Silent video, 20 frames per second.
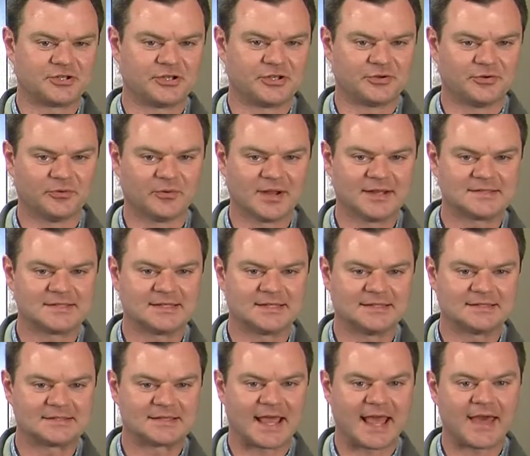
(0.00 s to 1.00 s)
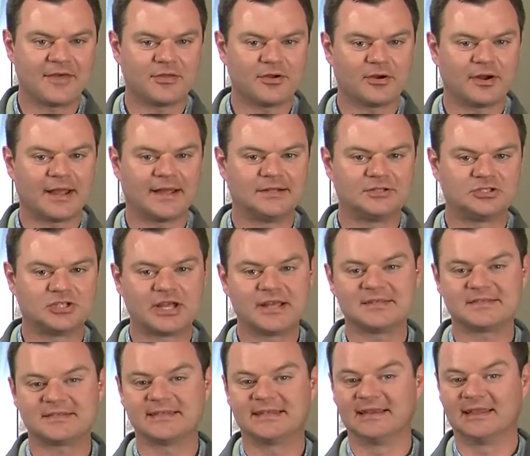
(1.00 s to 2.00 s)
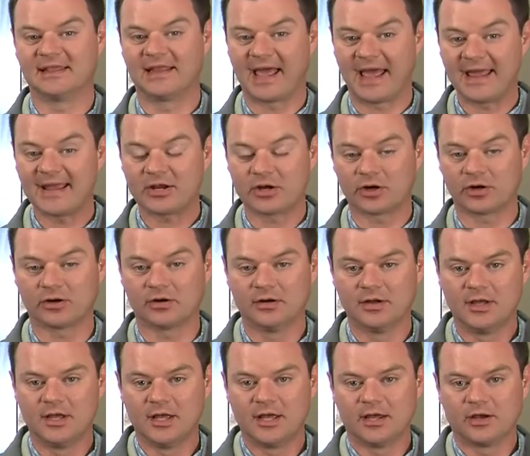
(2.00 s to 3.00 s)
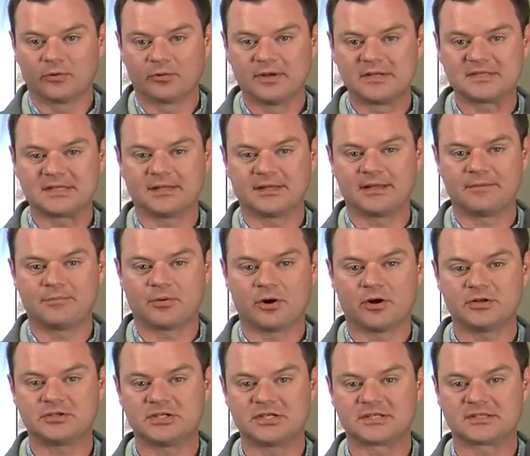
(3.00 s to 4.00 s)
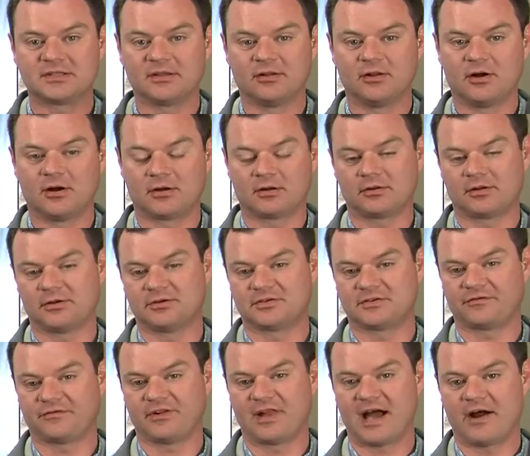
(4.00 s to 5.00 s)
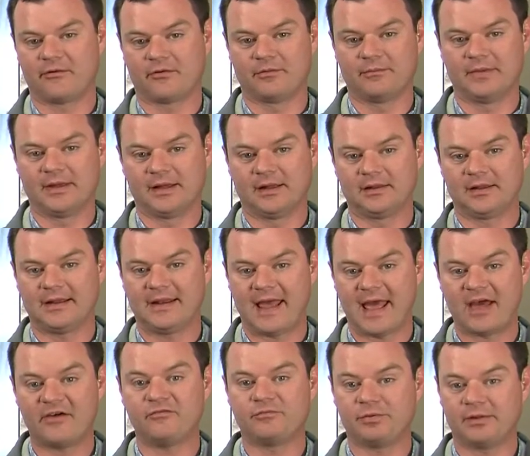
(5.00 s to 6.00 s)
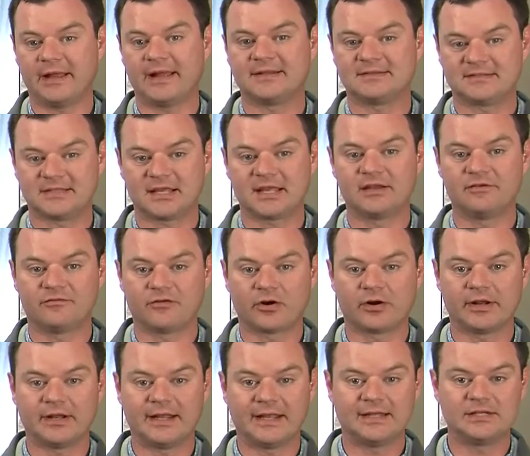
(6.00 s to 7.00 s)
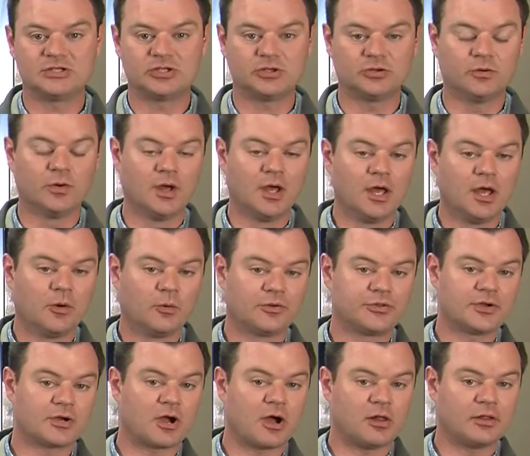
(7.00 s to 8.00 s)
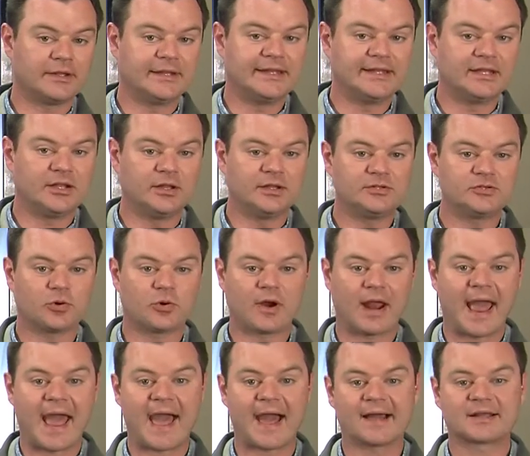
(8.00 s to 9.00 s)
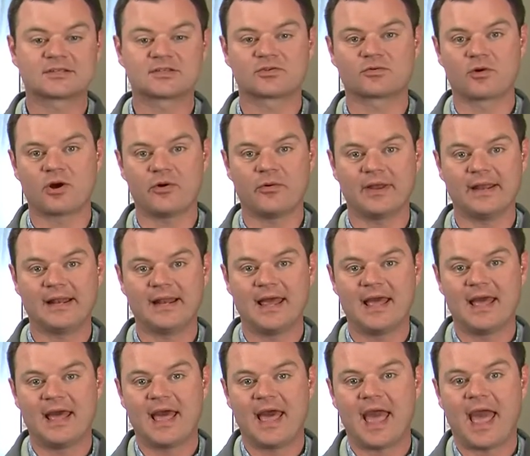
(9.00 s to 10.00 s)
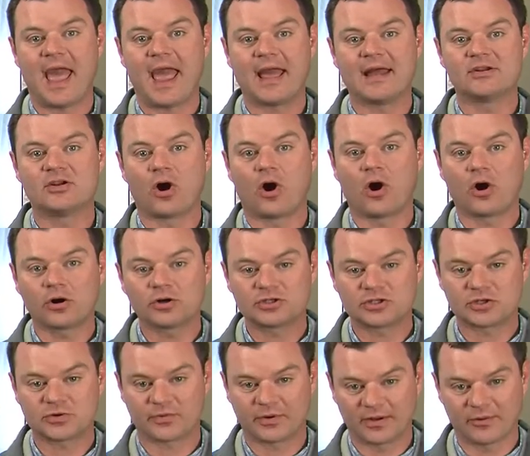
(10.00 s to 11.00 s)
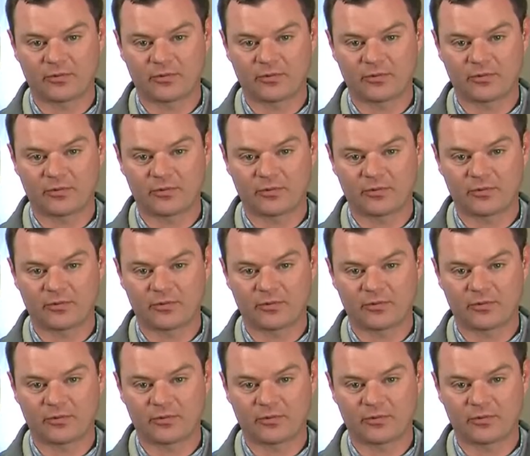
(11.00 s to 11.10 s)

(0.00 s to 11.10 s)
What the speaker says: you. Residents Heather and Jason Lanker recently purchased the long-closed flour mill and have plans to convert it into what they're calling an indoor axe throwing and archery